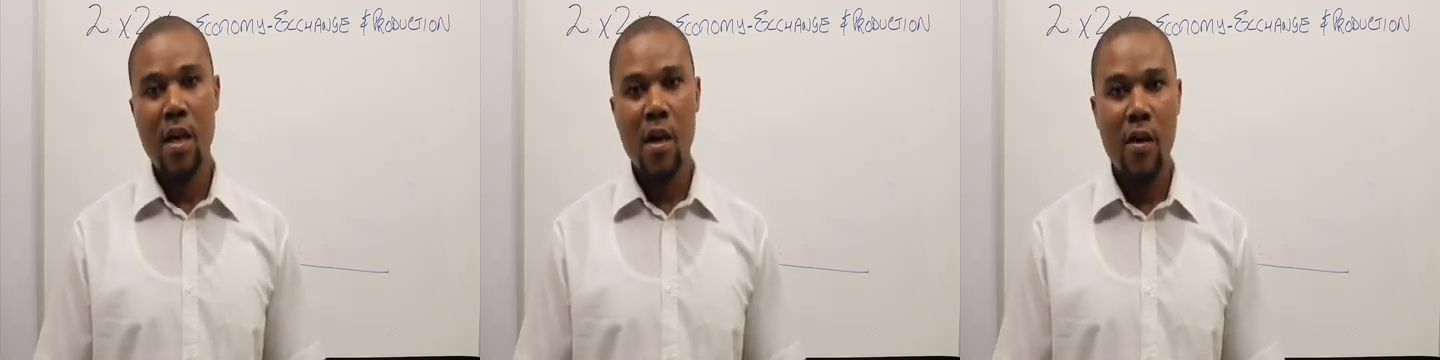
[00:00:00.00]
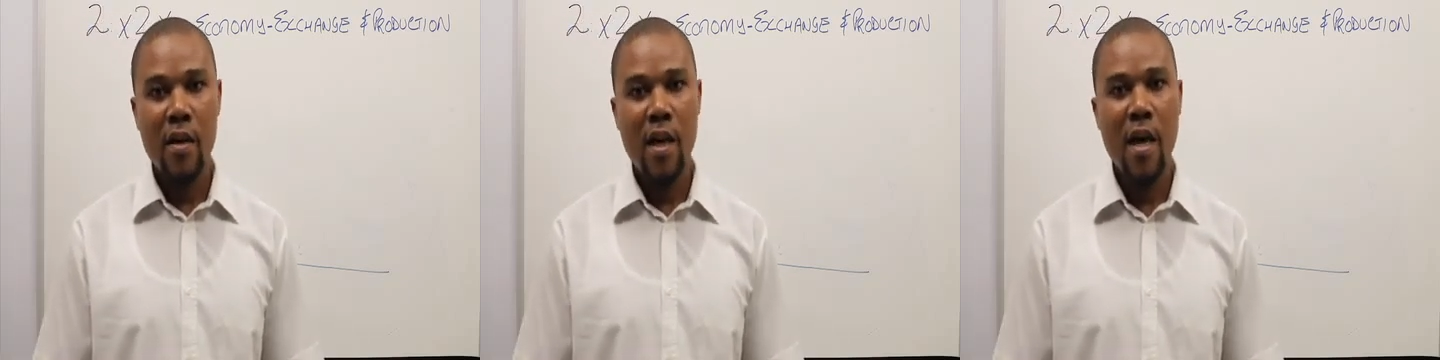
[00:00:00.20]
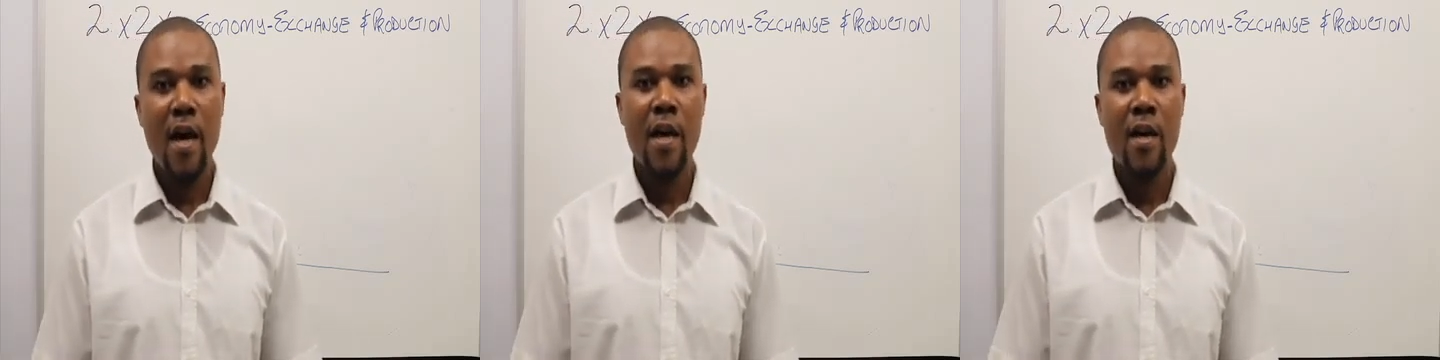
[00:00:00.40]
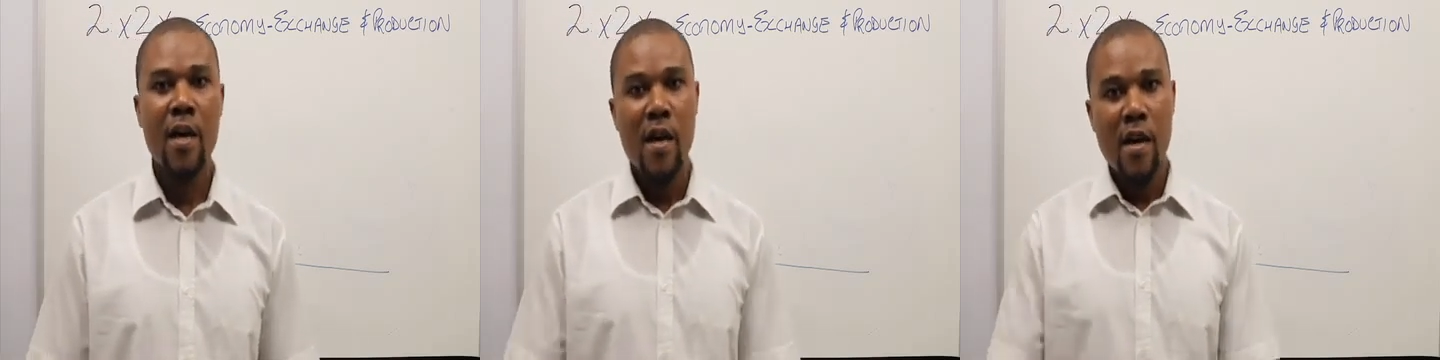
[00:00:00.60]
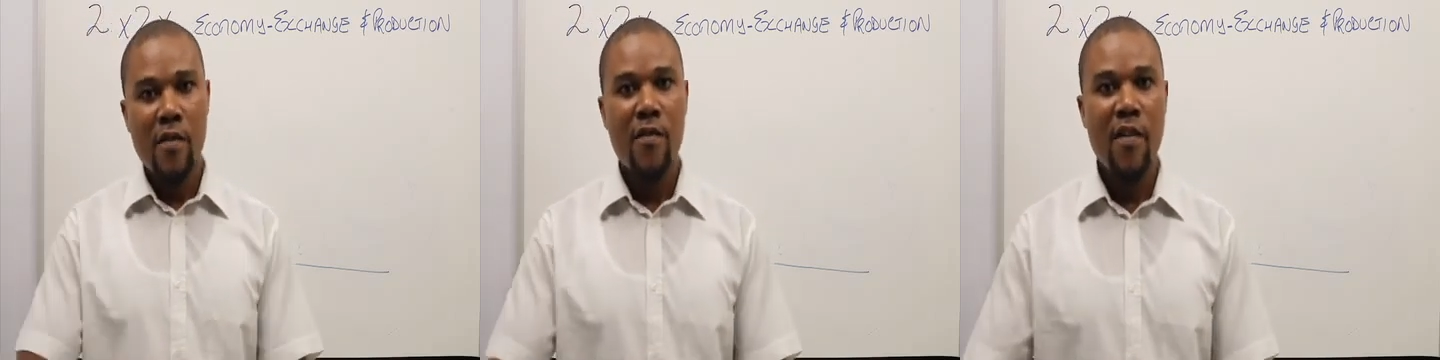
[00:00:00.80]

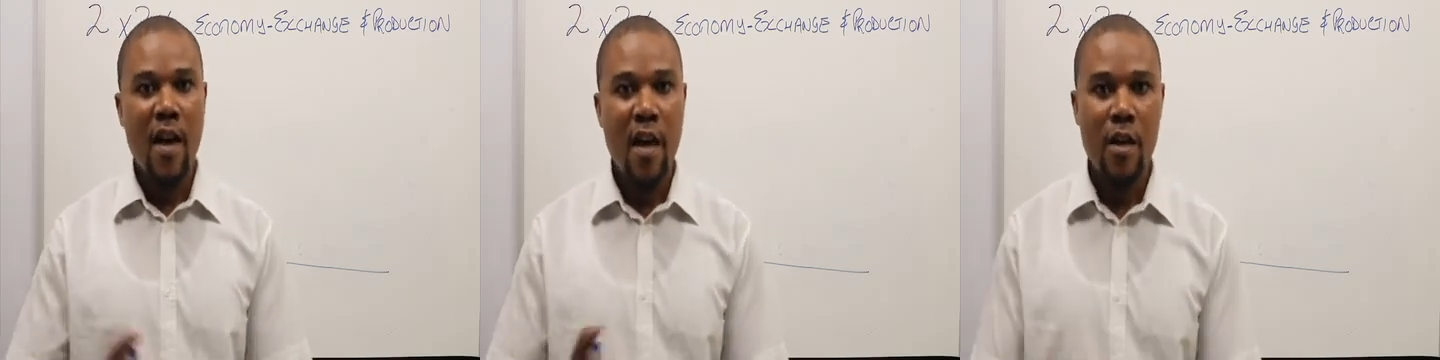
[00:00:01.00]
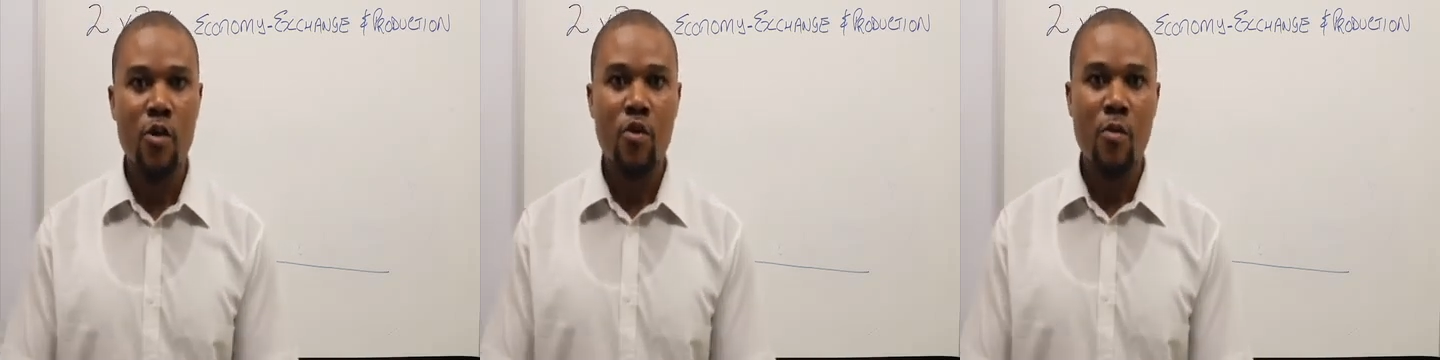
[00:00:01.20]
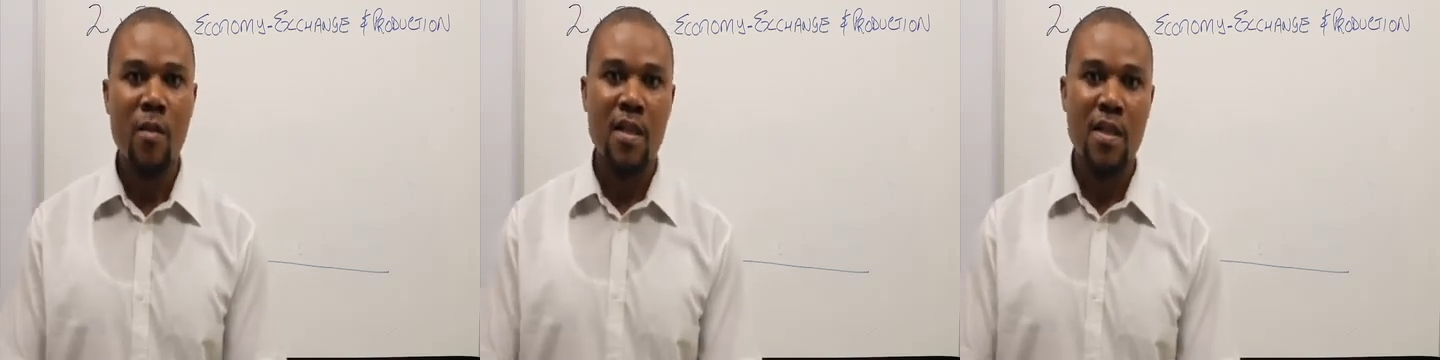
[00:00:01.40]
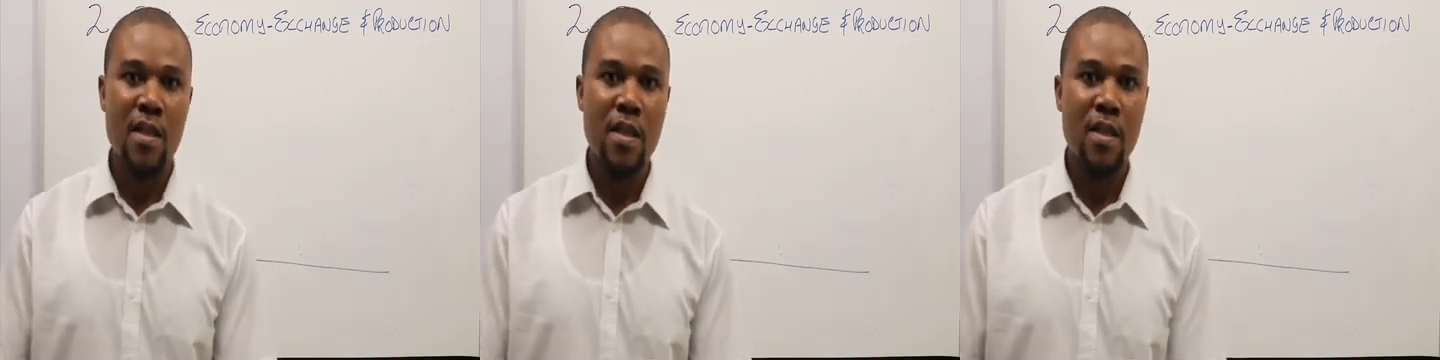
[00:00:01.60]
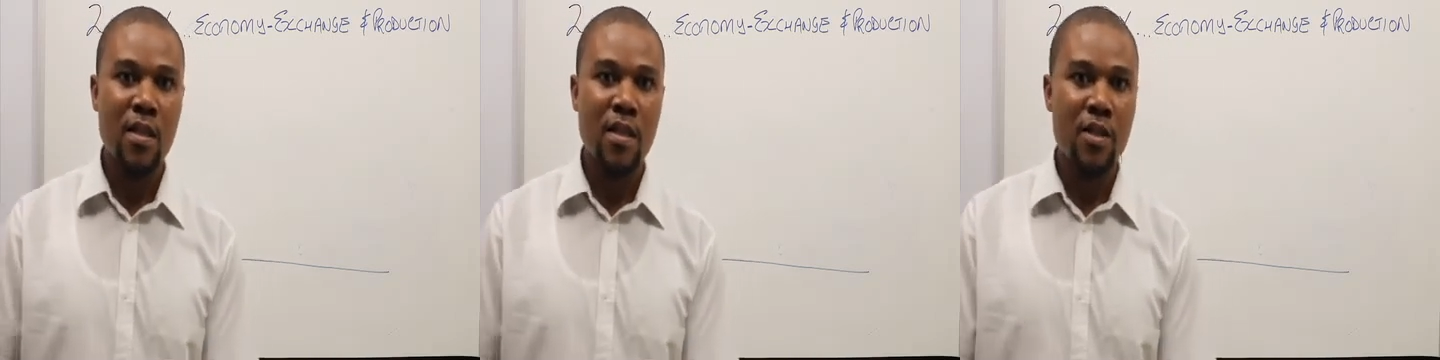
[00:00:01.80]
okay, then you must
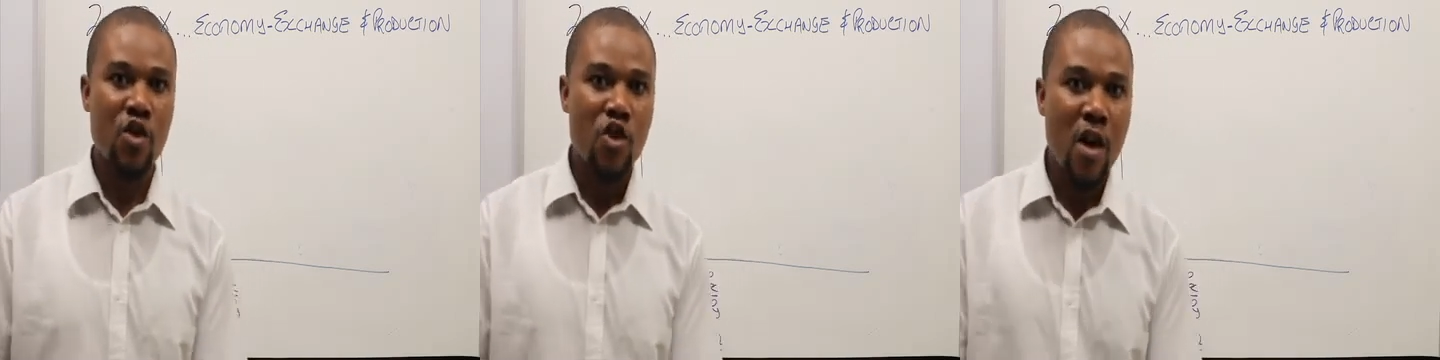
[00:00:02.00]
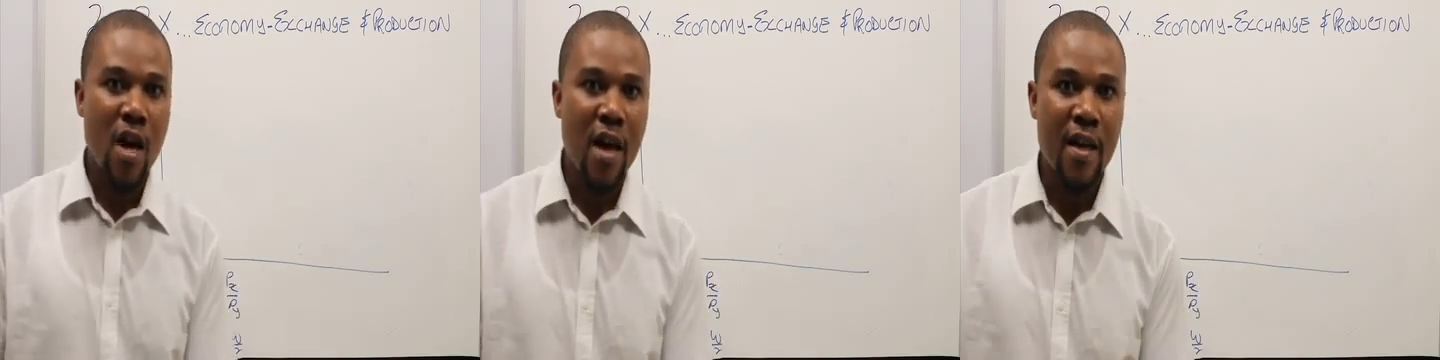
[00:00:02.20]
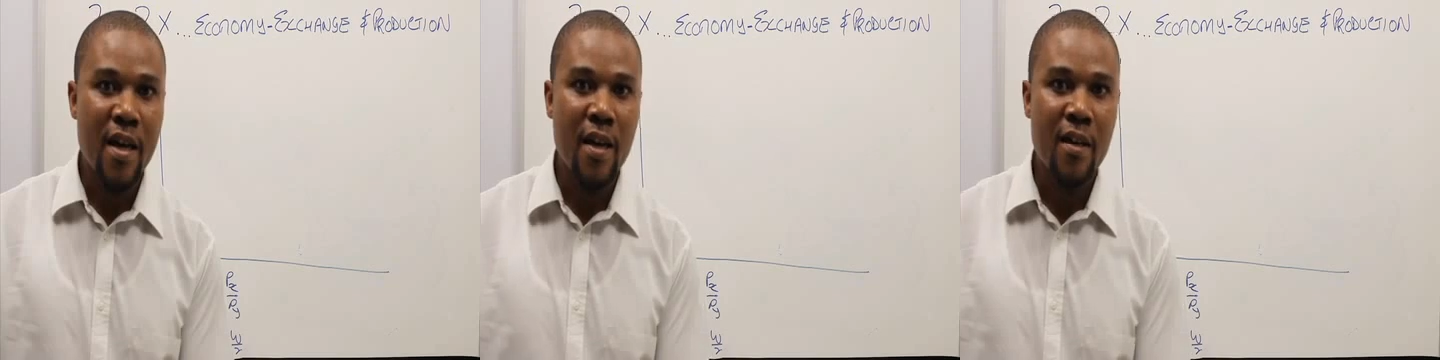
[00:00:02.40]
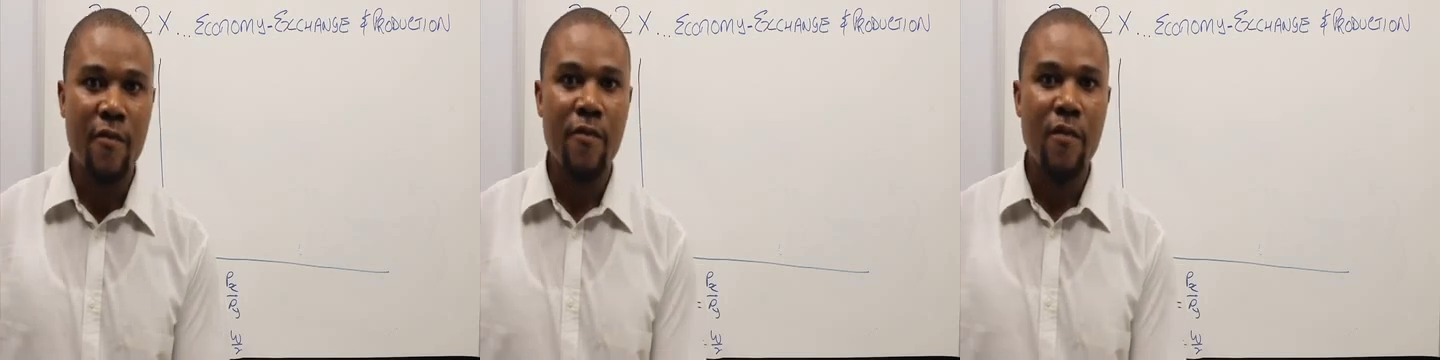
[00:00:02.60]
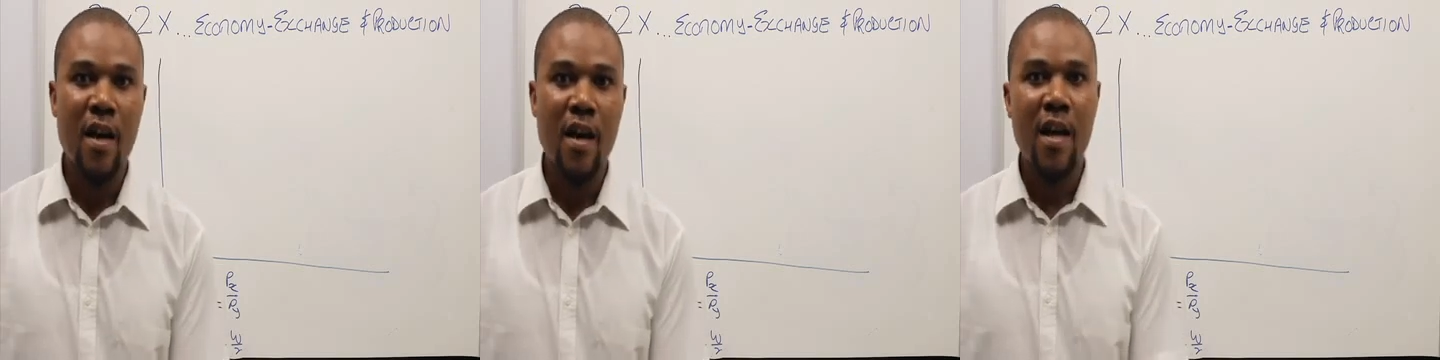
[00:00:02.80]
still try and
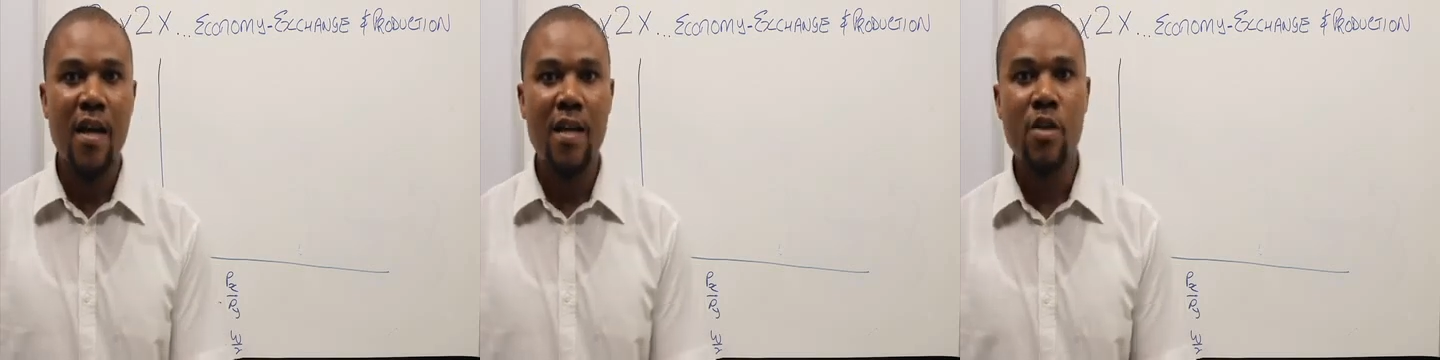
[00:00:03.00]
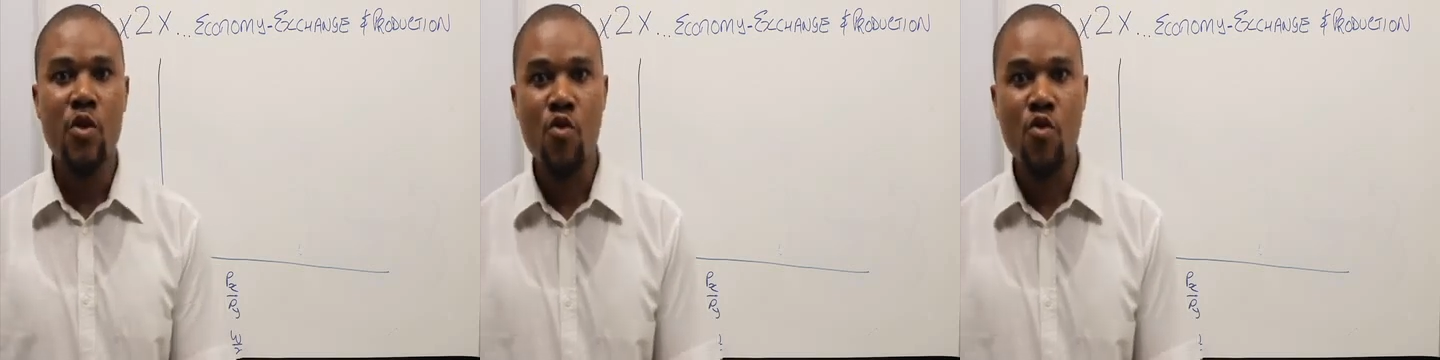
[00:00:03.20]
find